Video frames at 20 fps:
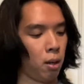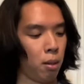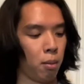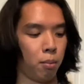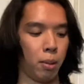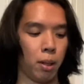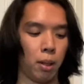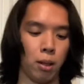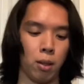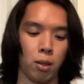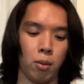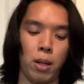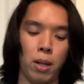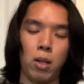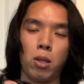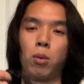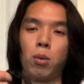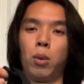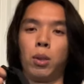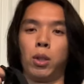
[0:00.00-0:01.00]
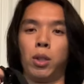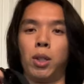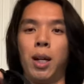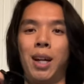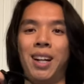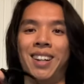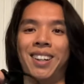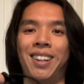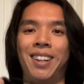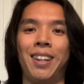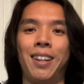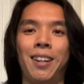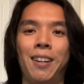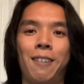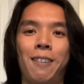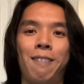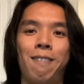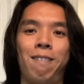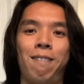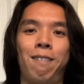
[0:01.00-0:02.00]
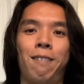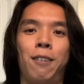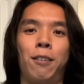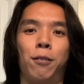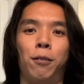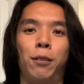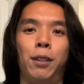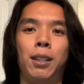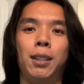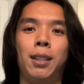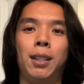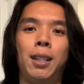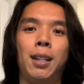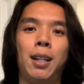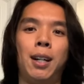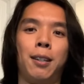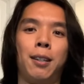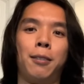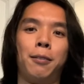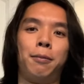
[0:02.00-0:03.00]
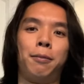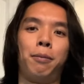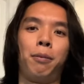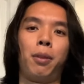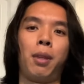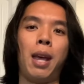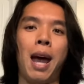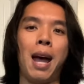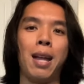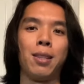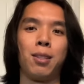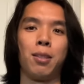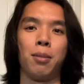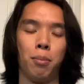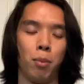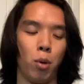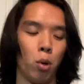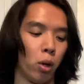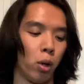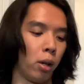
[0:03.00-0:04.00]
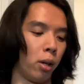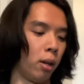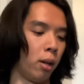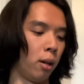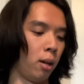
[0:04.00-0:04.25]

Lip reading: But especially when you're tightening it, you really gotta add some more,